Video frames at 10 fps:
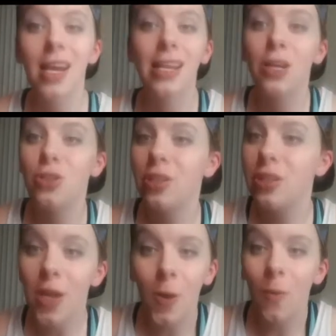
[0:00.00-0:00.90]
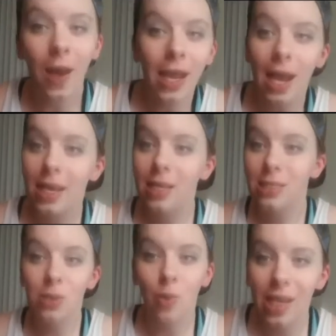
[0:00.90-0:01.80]
there's just no way I can
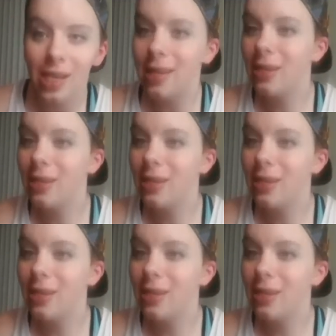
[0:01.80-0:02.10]
swing it.